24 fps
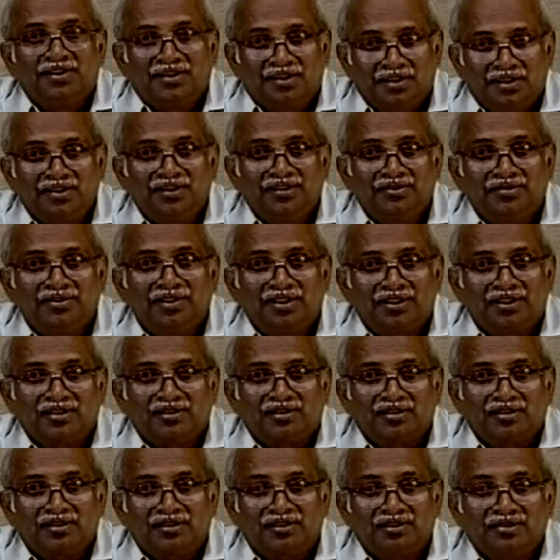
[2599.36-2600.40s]
River,
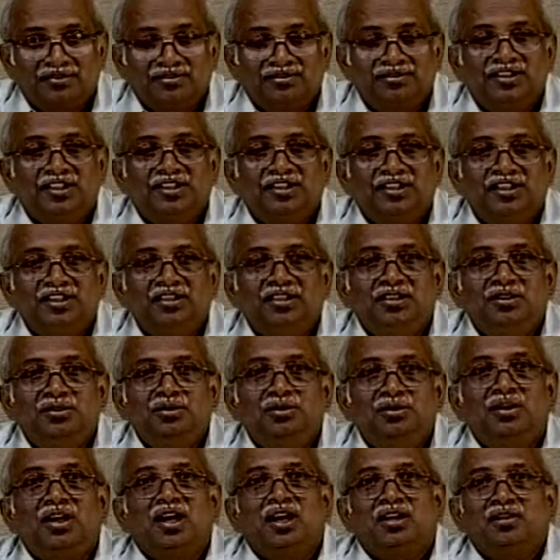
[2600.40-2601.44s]
generally you
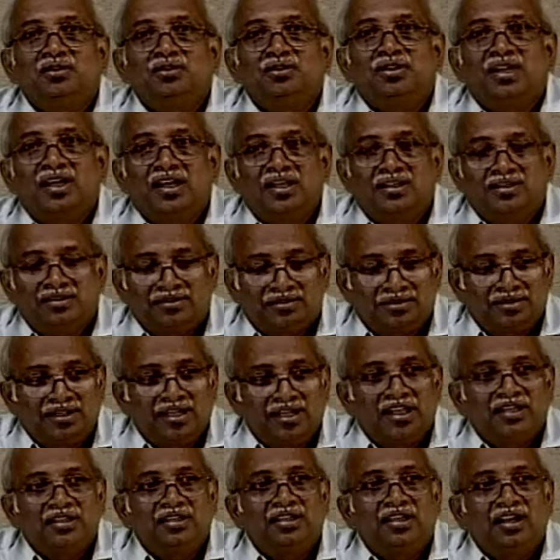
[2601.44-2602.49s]
will
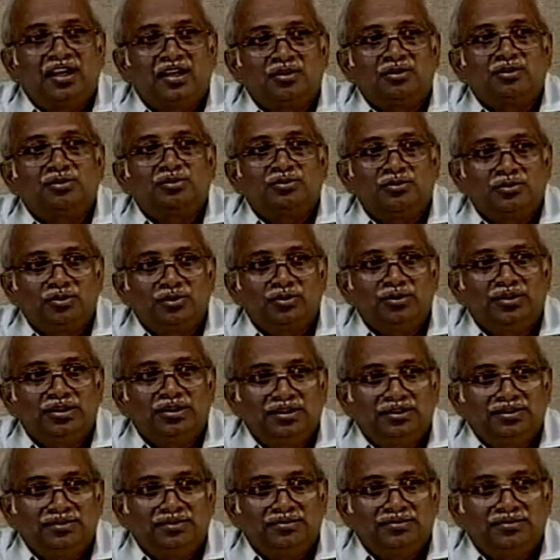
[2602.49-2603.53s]
carry cargo slowly.
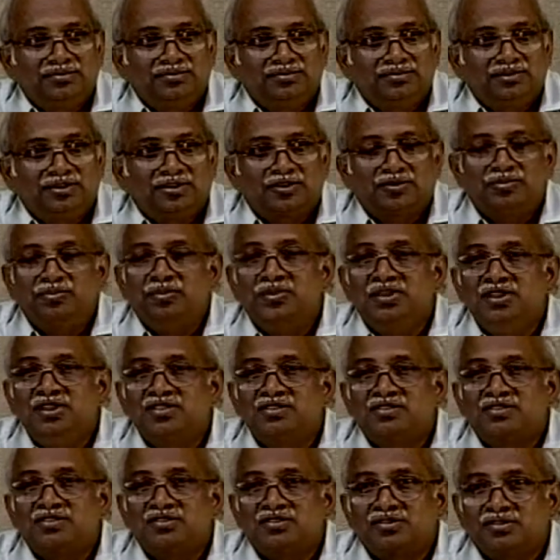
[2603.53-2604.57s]

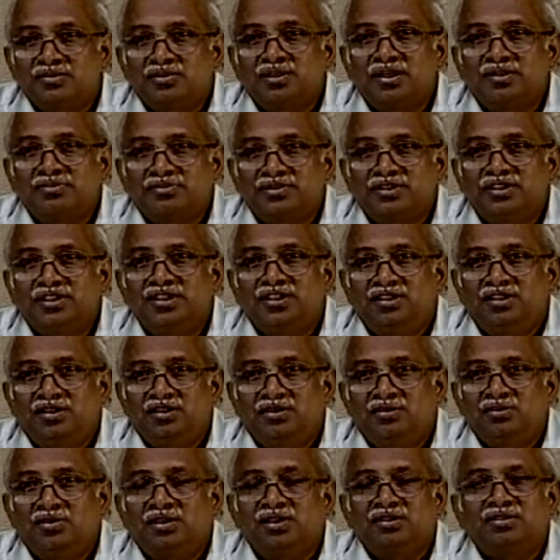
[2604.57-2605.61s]
Speeds we have seen.
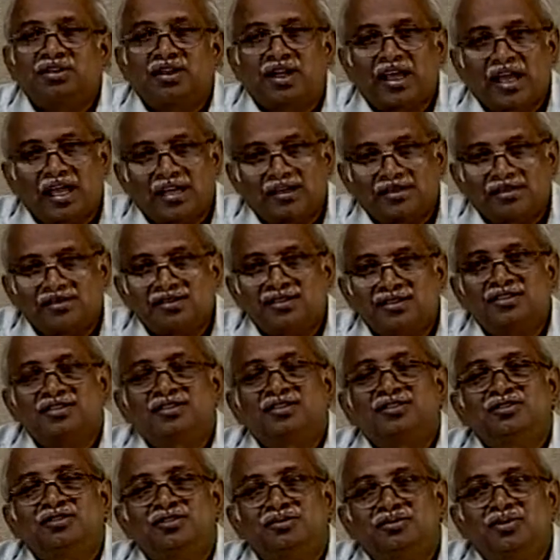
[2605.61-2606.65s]
One of the
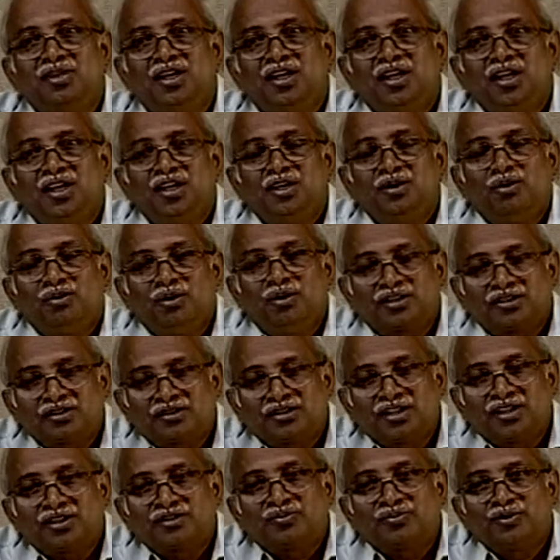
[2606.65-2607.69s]
characteristics of water
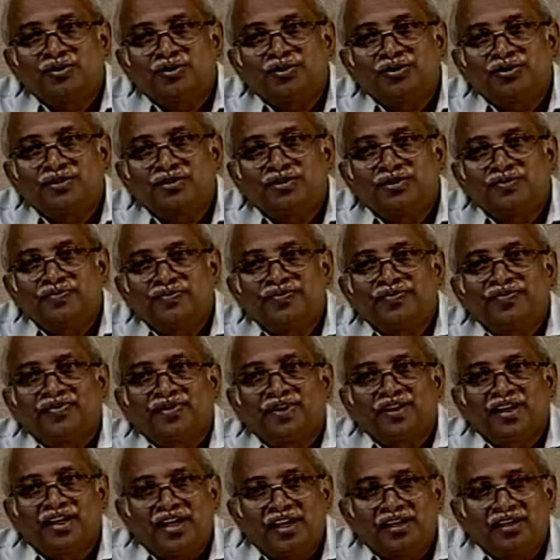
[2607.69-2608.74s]
transport
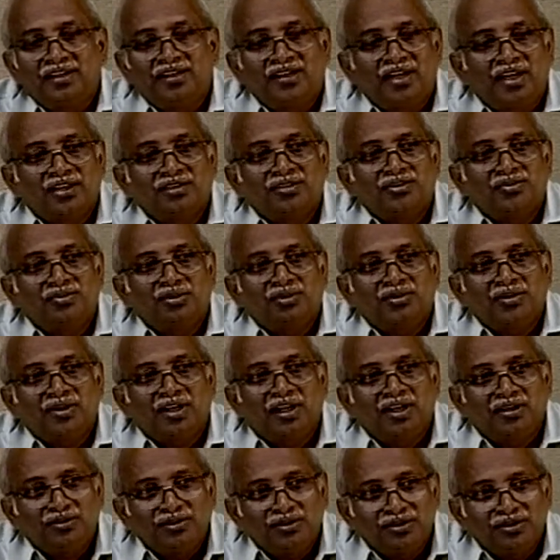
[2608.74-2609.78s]
carrying large amount of
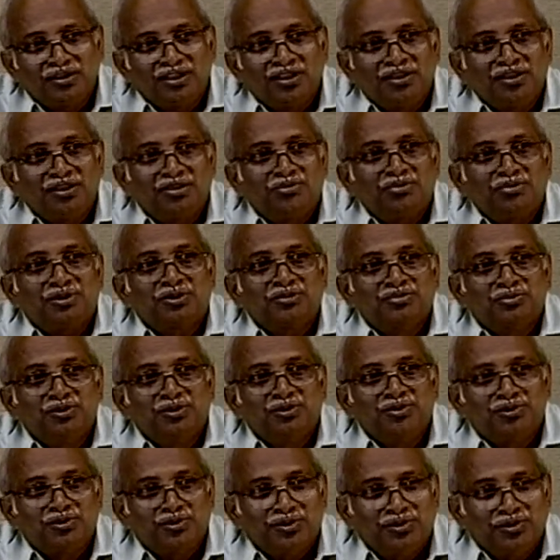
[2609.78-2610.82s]
cargo is that it must move
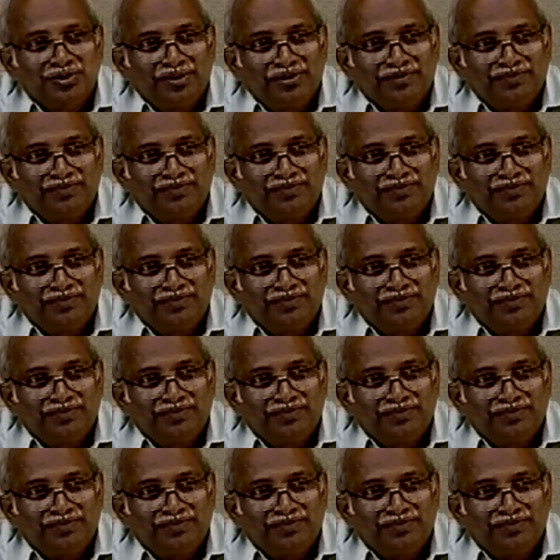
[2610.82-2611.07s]
slowly.